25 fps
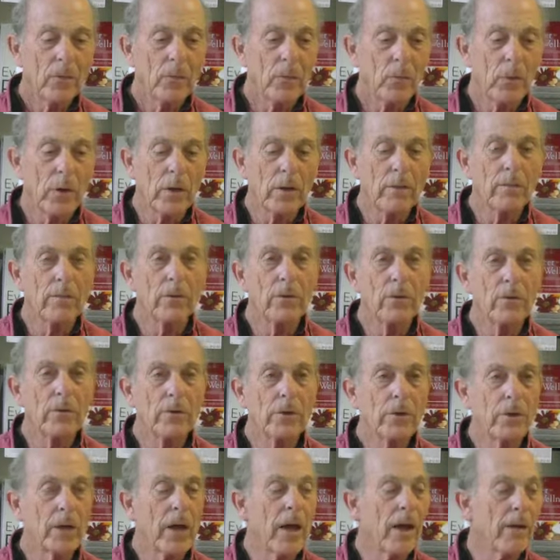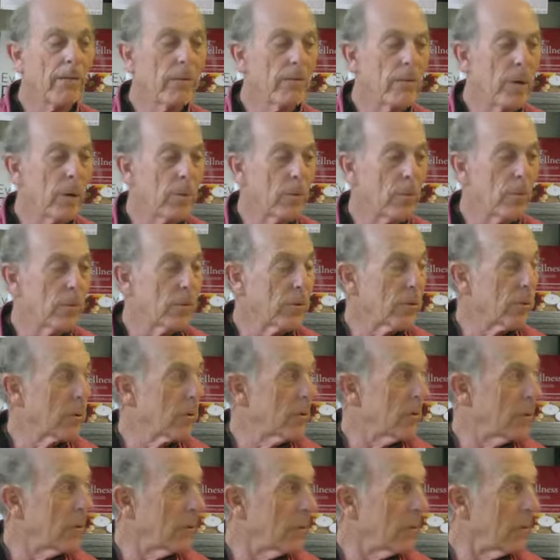One of her staff members
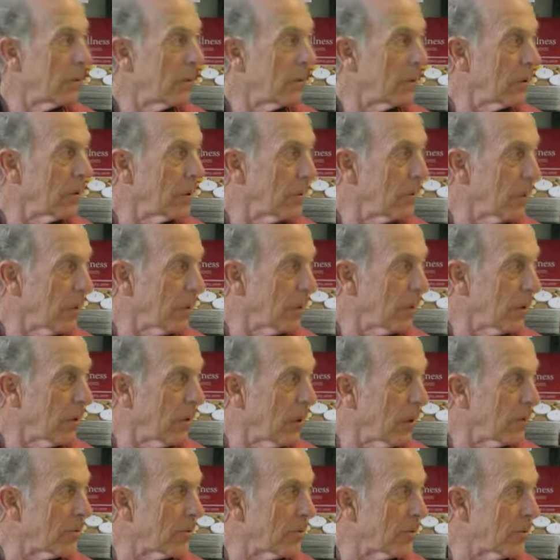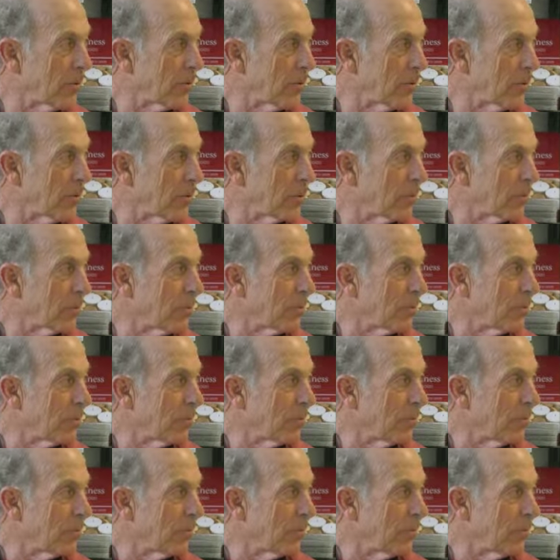specializes in this
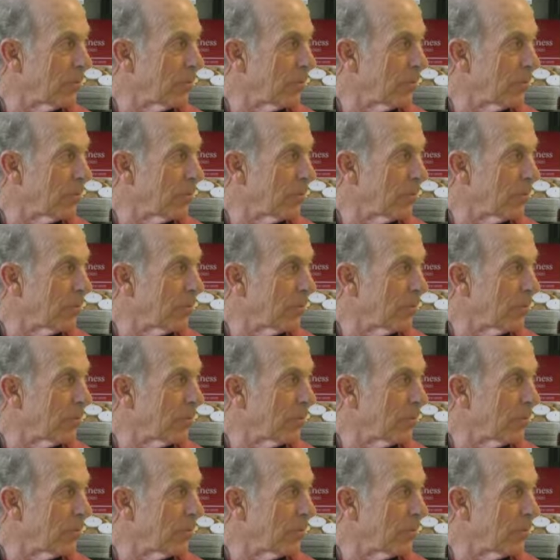machine.